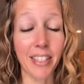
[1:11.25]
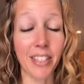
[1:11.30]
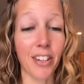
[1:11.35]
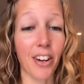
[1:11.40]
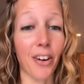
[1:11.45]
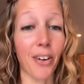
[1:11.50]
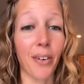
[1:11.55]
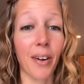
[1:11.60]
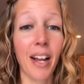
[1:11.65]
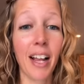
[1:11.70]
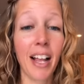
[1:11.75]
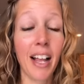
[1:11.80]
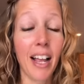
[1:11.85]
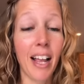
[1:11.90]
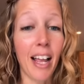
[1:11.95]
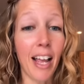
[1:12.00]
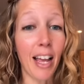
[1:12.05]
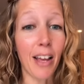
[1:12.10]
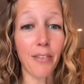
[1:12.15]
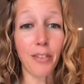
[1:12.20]
So
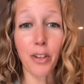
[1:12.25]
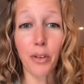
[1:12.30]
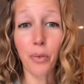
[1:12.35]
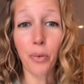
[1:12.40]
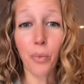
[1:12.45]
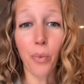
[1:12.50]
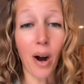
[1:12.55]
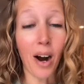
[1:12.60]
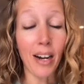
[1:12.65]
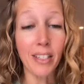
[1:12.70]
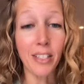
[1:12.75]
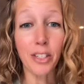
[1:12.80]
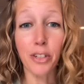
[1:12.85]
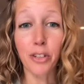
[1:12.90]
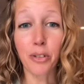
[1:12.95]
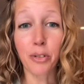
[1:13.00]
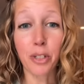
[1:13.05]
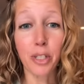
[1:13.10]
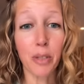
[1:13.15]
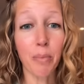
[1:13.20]
if you want
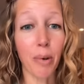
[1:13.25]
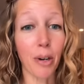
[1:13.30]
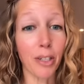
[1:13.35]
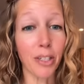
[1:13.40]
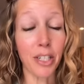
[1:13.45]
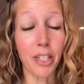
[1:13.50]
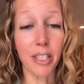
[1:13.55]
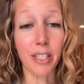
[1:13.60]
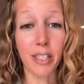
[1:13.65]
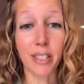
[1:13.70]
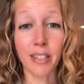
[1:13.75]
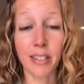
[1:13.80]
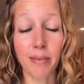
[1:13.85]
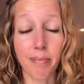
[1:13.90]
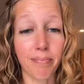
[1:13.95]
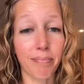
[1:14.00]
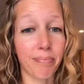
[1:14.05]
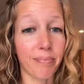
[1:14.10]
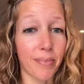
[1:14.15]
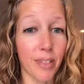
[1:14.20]
to just purchase
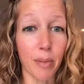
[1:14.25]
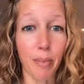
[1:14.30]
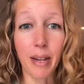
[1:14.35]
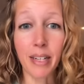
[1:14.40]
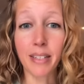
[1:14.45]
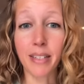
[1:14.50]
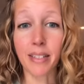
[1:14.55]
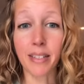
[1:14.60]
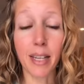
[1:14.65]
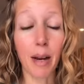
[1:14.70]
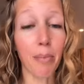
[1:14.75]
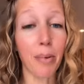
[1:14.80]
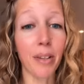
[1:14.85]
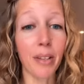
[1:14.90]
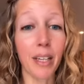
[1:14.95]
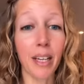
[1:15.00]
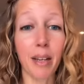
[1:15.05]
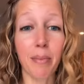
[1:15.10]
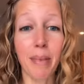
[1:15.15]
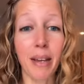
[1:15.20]
spices
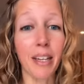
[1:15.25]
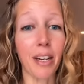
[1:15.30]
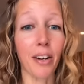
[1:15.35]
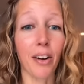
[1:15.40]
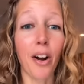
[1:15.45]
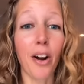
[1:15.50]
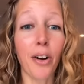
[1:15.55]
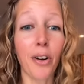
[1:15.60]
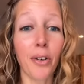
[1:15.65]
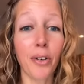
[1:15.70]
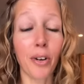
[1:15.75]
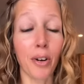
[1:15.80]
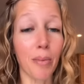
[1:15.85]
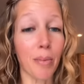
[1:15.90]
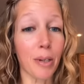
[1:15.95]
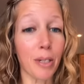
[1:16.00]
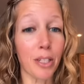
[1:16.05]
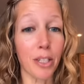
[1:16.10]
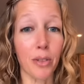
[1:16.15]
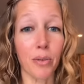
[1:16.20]
separately and make your own or
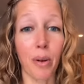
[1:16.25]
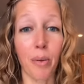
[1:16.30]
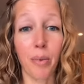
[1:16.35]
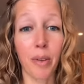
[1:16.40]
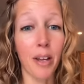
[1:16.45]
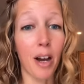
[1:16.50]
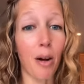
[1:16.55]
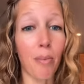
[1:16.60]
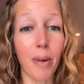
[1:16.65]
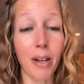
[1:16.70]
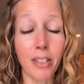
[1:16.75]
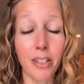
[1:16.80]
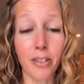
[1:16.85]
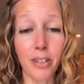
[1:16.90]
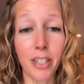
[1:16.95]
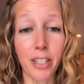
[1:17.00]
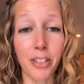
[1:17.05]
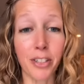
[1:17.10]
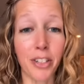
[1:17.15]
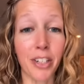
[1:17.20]
purchase one without
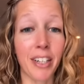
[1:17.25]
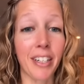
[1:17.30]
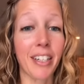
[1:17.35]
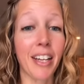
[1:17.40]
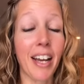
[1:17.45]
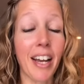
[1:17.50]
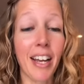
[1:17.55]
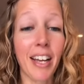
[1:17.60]
maltodextrin,